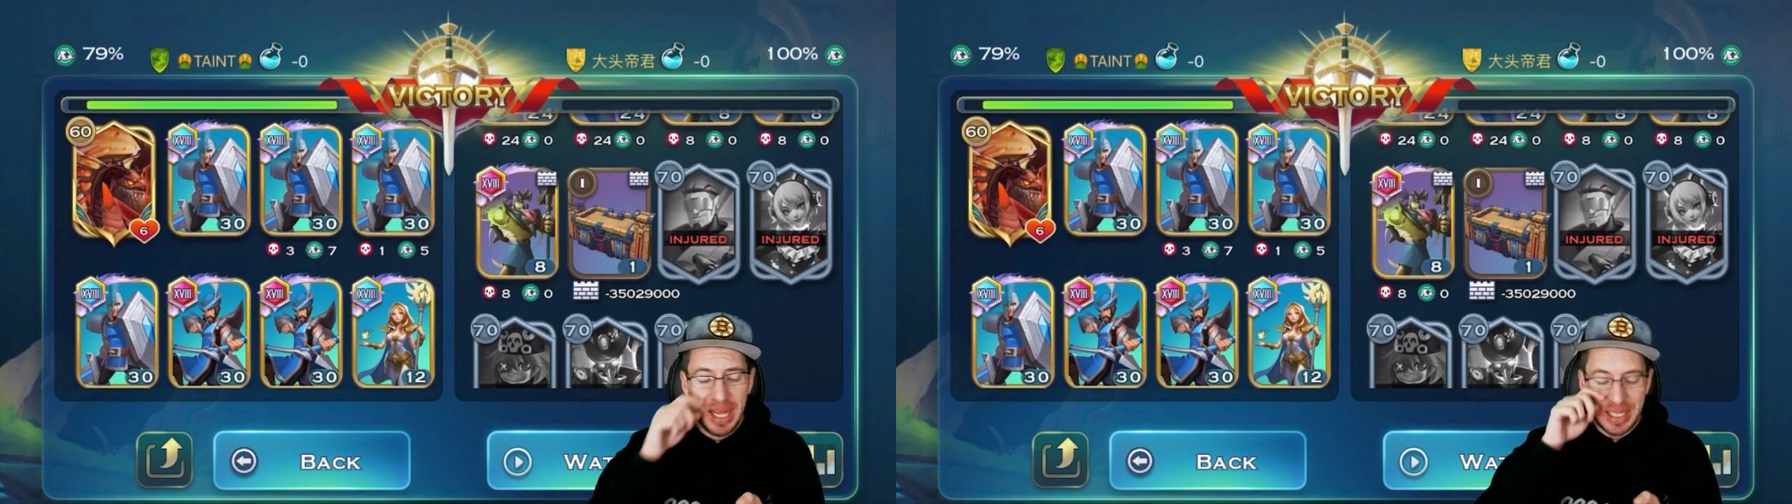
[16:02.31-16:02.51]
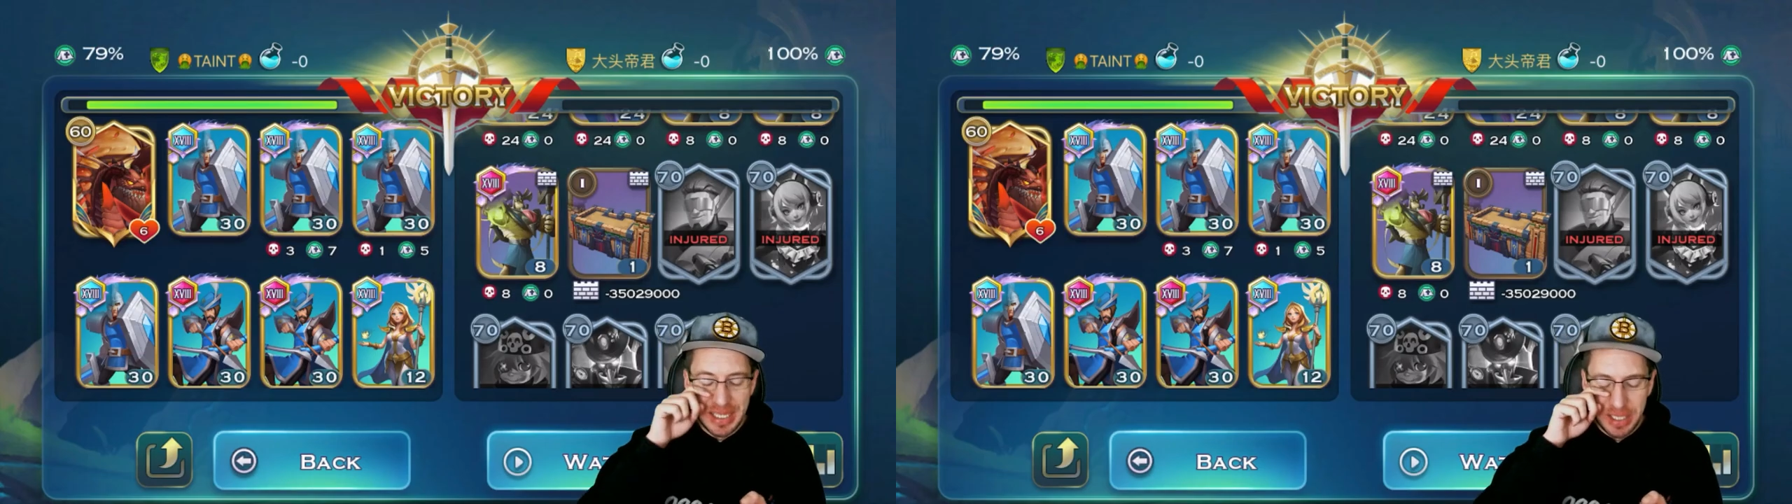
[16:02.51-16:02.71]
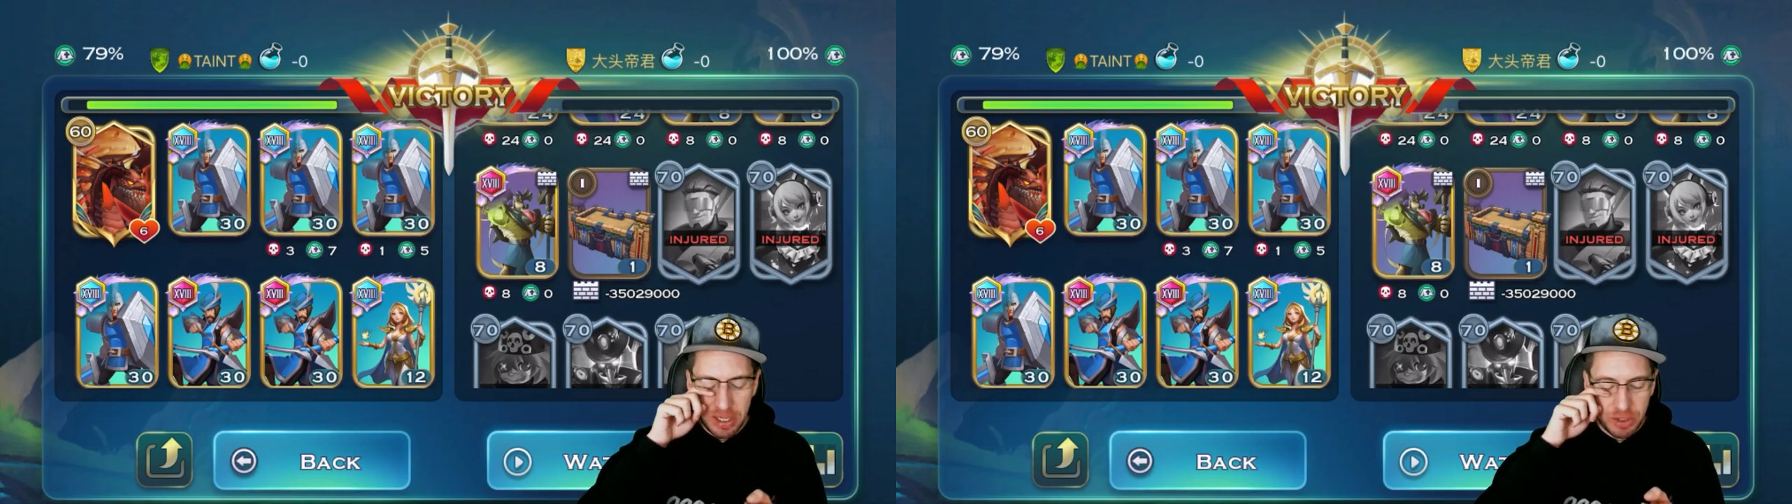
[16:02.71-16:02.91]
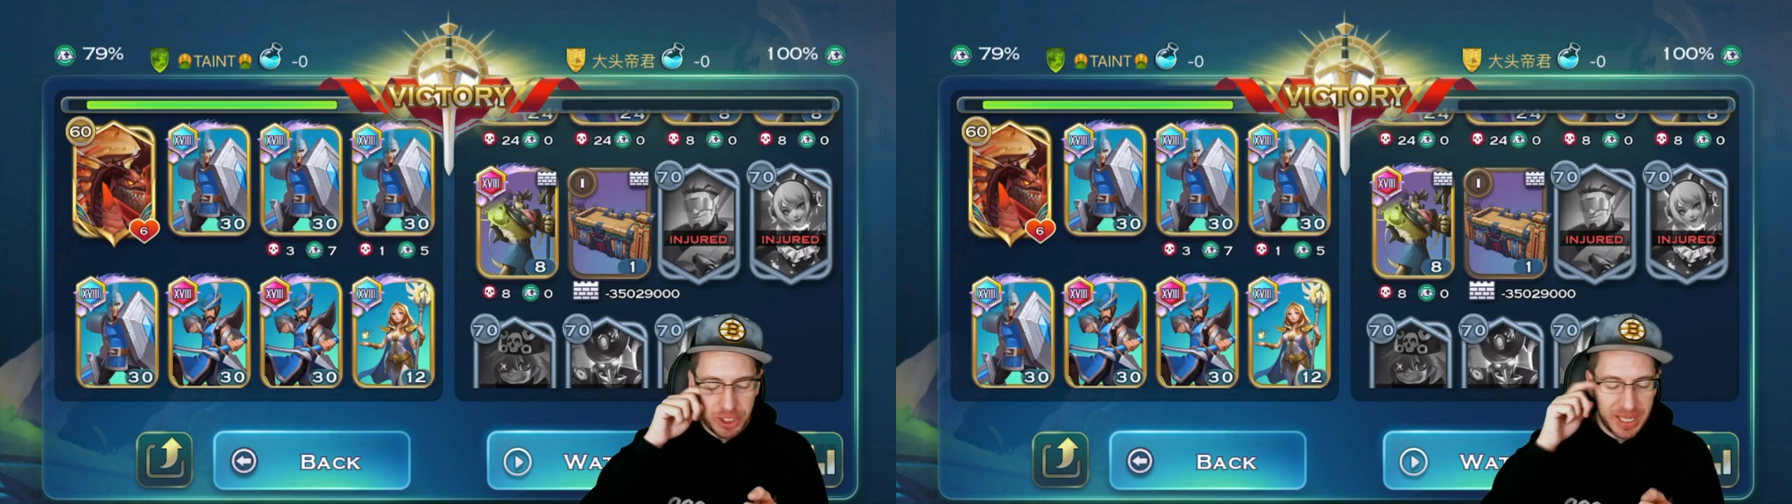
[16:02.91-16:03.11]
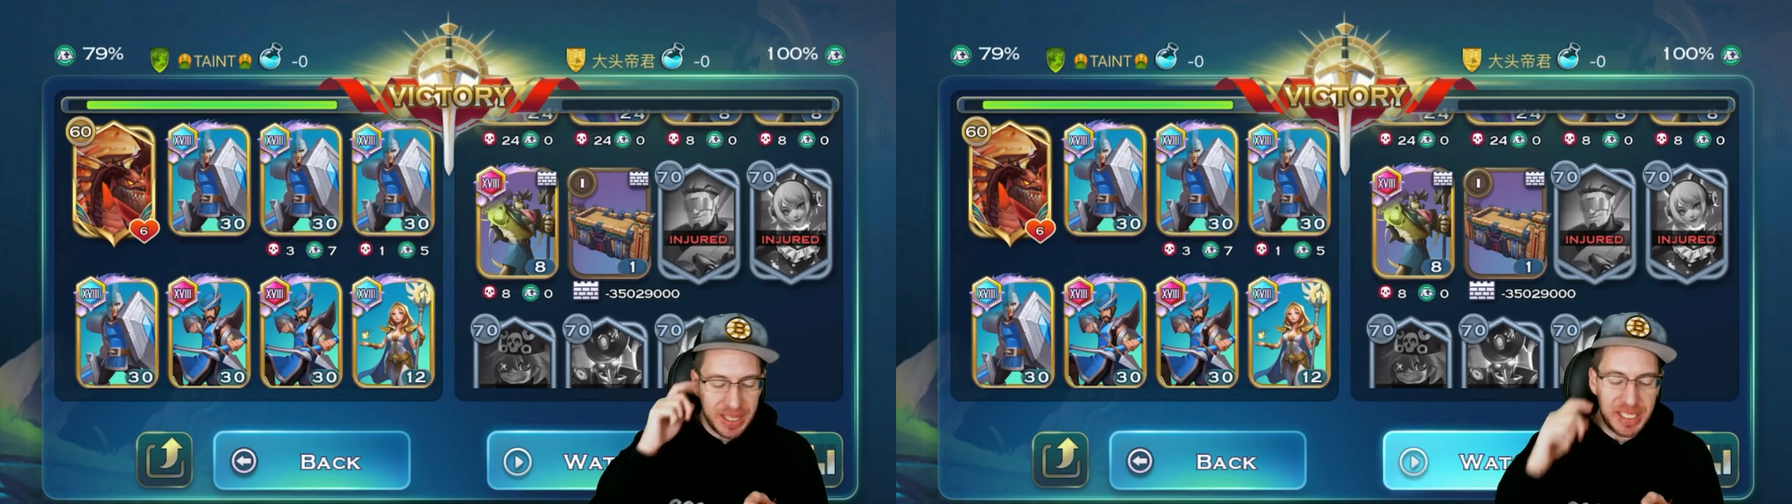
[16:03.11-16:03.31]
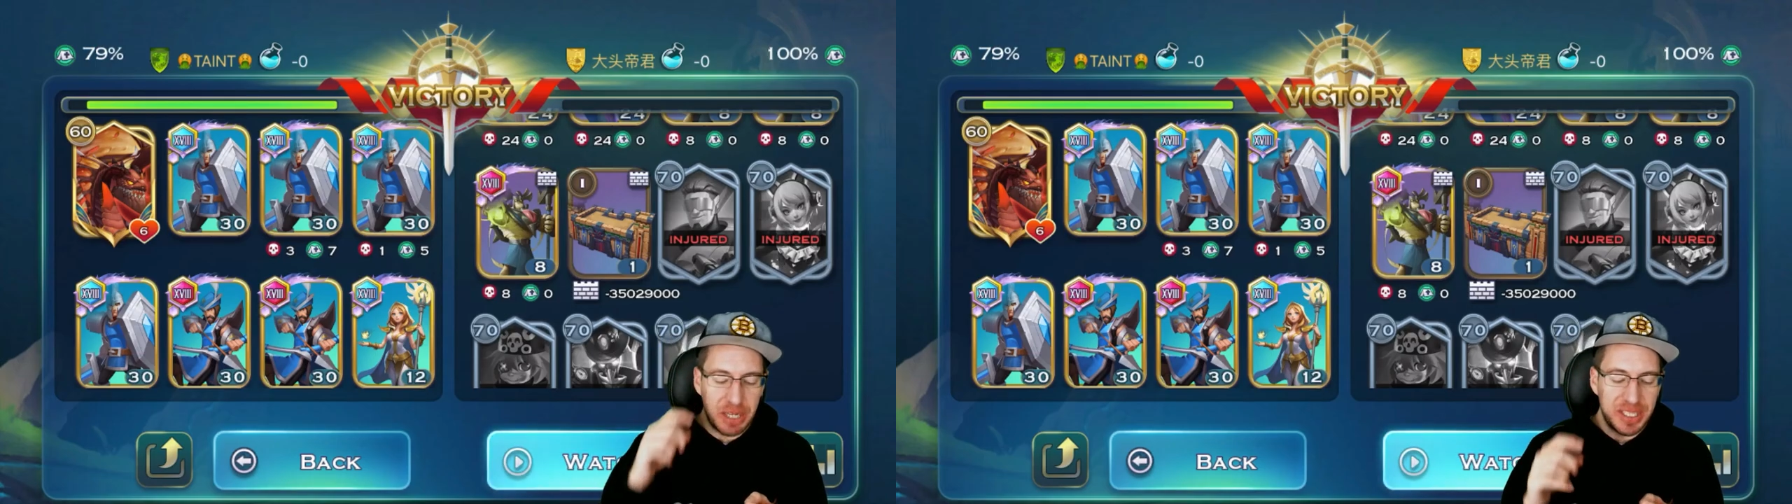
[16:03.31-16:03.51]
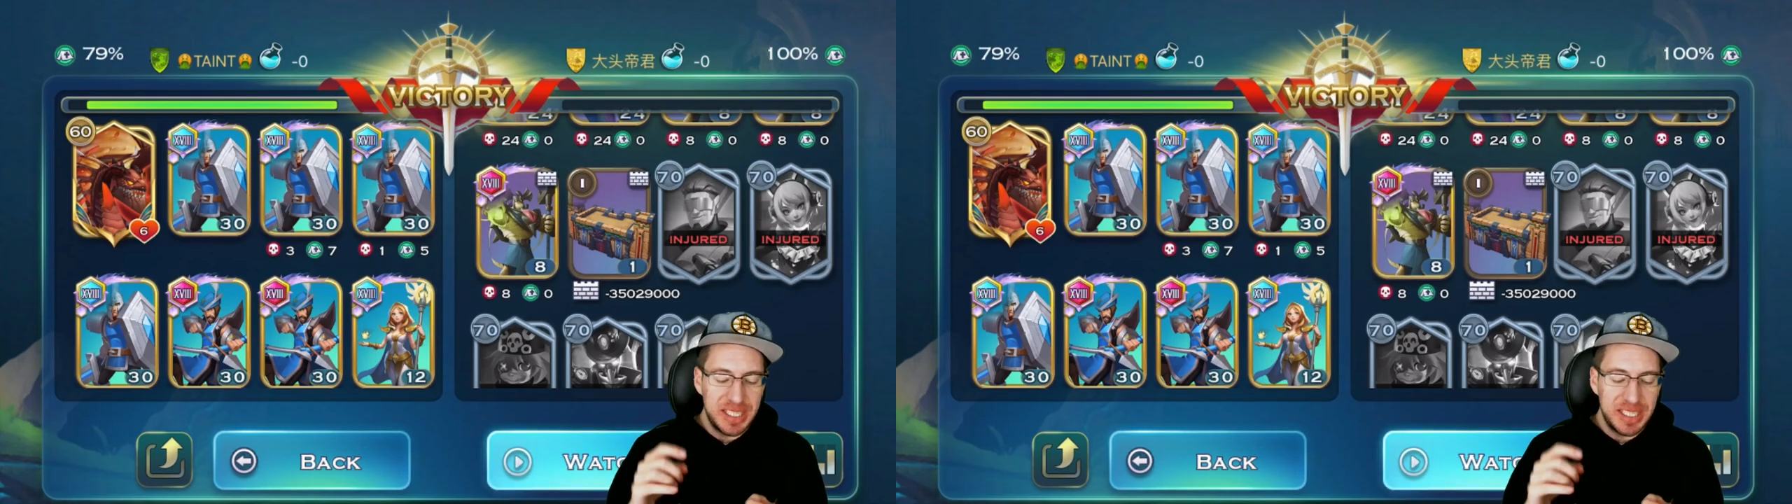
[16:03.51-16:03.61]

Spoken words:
Let's go check this out.